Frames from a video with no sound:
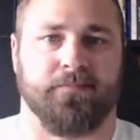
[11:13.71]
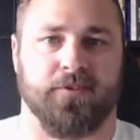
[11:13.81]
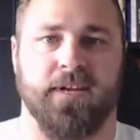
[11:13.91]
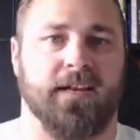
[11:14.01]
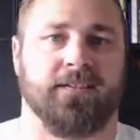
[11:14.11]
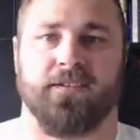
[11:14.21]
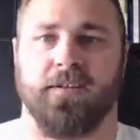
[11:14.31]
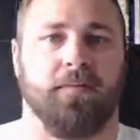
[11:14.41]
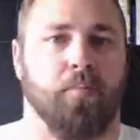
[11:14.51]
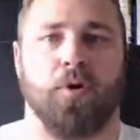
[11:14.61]
there's not
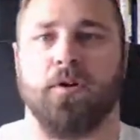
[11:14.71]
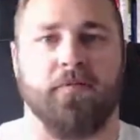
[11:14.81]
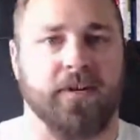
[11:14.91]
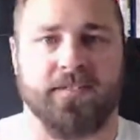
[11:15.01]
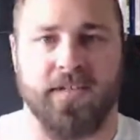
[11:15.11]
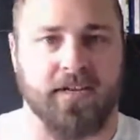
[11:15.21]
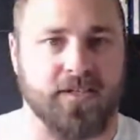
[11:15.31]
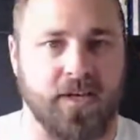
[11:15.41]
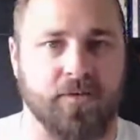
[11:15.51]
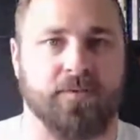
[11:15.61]
necessarily a perfect set of
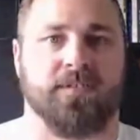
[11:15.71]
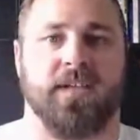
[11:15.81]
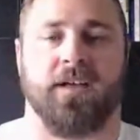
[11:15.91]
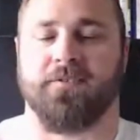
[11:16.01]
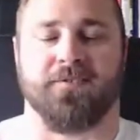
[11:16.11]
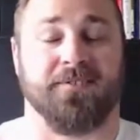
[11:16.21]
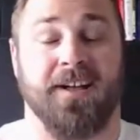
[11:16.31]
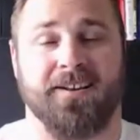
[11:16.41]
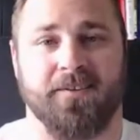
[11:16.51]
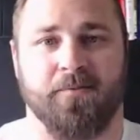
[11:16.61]
sequences out there. There's a
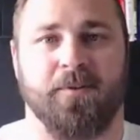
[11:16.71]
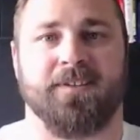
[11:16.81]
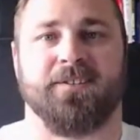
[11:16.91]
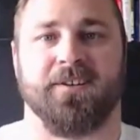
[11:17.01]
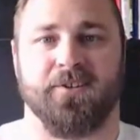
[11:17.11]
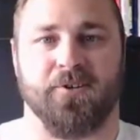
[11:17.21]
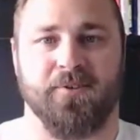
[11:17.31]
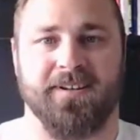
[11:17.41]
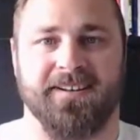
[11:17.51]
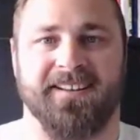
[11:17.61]
lot of different ways you can
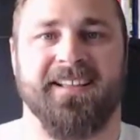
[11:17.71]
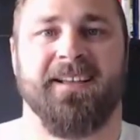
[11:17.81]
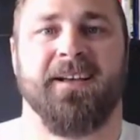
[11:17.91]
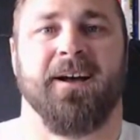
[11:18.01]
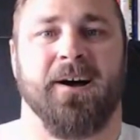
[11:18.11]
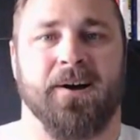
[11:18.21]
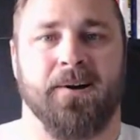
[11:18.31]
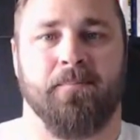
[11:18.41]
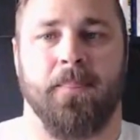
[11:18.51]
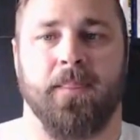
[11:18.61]
do it.
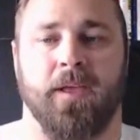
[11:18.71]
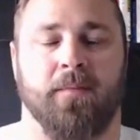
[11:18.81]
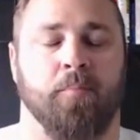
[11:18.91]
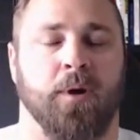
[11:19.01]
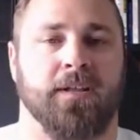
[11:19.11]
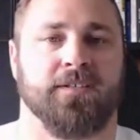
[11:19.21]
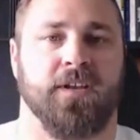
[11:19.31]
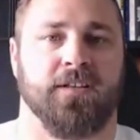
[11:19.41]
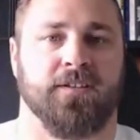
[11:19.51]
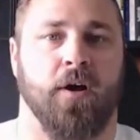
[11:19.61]
Um, it but it's
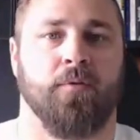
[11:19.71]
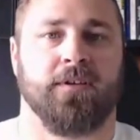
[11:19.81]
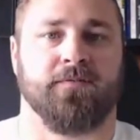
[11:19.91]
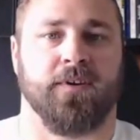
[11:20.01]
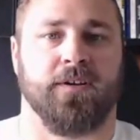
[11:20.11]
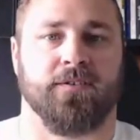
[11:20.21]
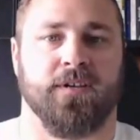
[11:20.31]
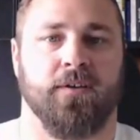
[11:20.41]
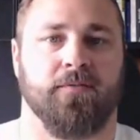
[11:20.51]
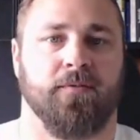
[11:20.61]
it's always for
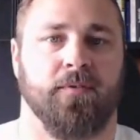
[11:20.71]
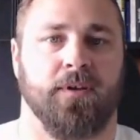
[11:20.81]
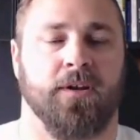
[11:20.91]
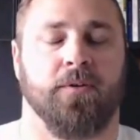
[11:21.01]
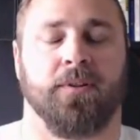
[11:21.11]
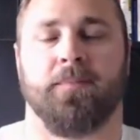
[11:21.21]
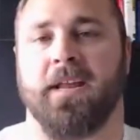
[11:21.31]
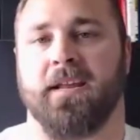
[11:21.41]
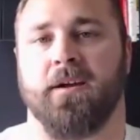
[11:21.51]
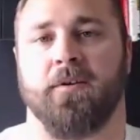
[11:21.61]
yourself you know,
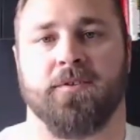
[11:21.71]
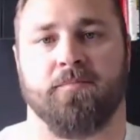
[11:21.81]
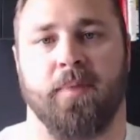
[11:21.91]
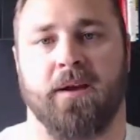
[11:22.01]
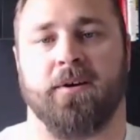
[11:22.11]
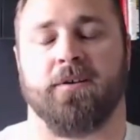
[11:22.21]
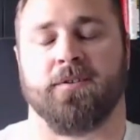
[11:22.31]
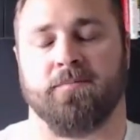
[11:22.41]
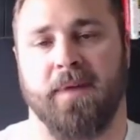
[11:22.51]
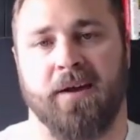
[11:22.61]
eliminating all those
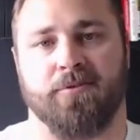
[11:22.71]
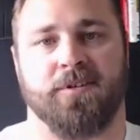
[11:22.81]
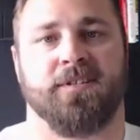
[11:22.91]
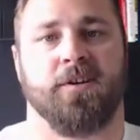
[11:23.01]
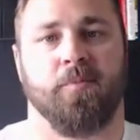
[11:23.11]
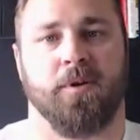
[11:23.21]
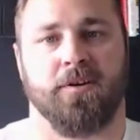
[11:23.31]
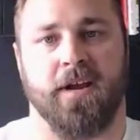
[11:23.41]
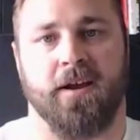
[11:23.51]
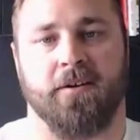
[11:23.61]
barriers and boundaries that you put in
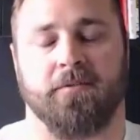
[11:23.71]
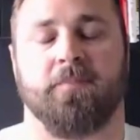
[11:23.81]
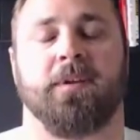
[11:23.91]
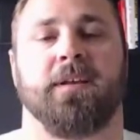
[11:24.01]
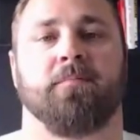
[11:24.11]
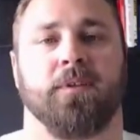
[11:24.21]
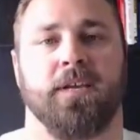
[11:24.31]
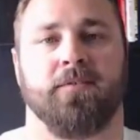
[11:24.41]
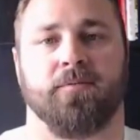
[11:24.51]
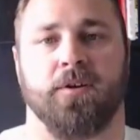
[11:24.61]
your head or limiting
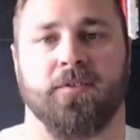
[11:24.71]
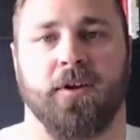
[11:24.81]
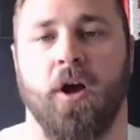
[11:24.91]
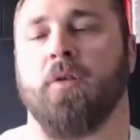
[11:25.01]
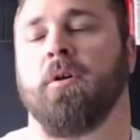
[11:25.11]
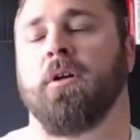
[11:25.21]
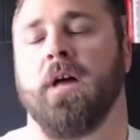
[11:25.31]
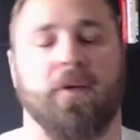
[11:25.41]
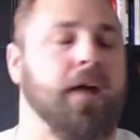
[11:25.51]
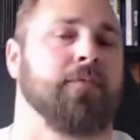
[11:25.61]
beliefs where it's like, oh, well, I
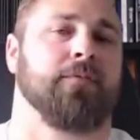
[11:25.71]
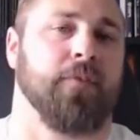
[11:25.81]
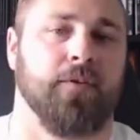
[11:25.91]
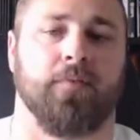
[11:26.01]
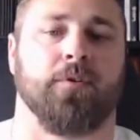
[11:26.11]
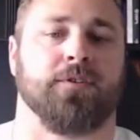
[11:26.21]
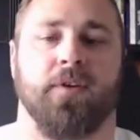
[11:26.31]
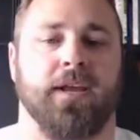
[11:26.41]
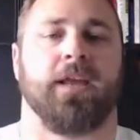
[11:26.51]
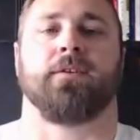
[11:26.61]
don't have their phone number, so
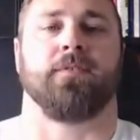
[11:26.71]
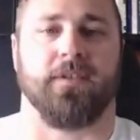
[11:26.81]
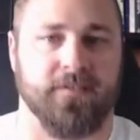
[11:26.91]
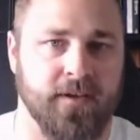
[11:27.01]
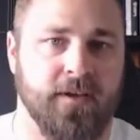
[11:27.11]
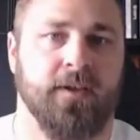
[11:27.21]
I can't do this.